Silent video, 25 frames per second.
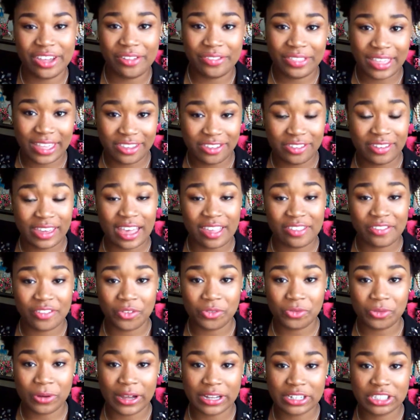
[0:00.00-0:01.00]
Thank you guys for
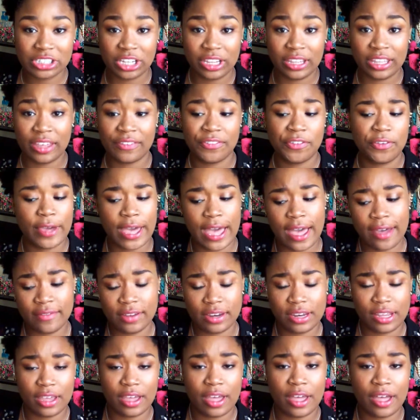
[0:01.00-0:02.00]
watching. If you have
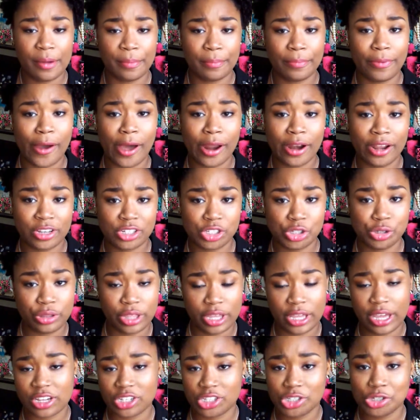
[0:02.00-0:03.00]
any products you
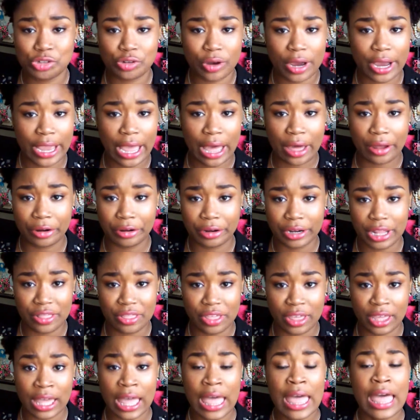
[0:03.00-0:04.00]
think I should try out or
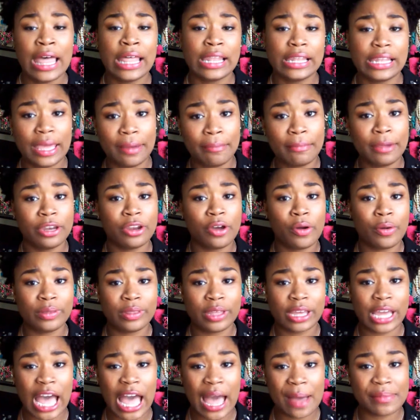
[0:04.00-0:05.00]
anything, let me know in the
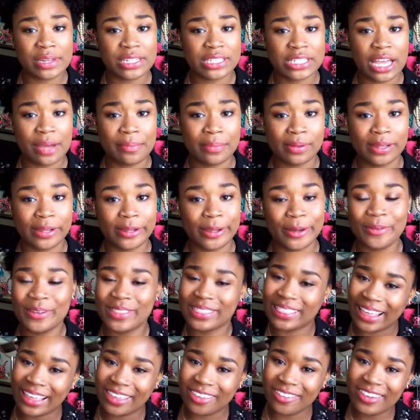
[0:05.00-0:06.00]
comments down below. And
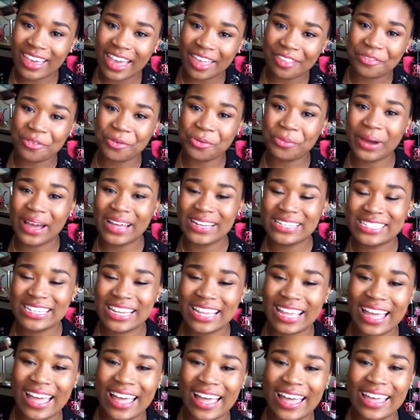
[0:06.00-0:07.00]
thank you guys for watching,
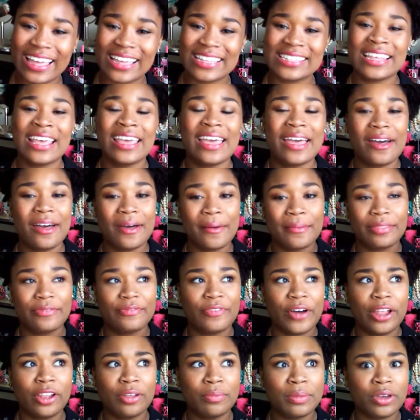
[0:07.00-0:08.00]
guys.
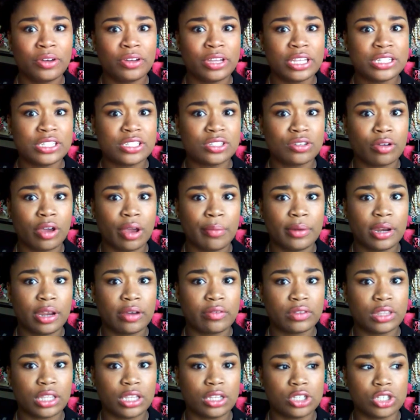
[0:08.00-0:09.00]
Follow me on Instagram and
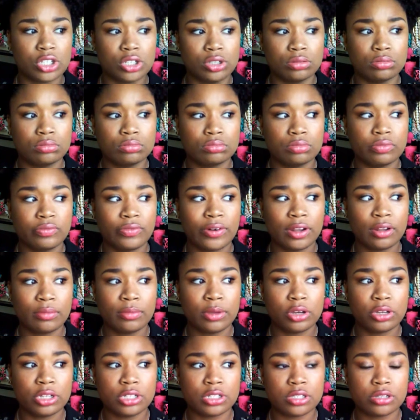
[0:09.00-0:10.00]
everything too. Follow me
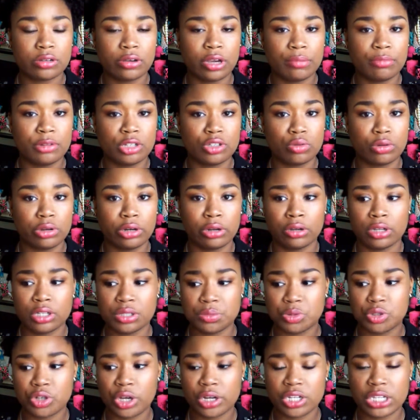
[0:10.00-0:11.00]
on Instagram and Twitter, because
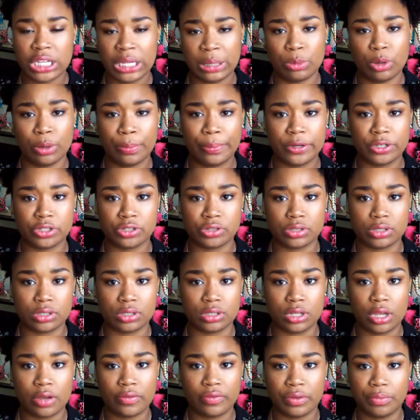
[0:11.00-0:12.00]
I'm trying to take more pictures and
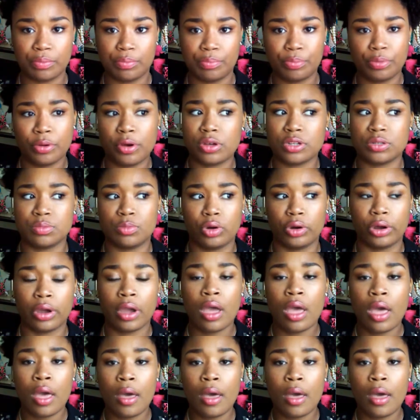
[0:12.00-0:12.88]
stuff and post more.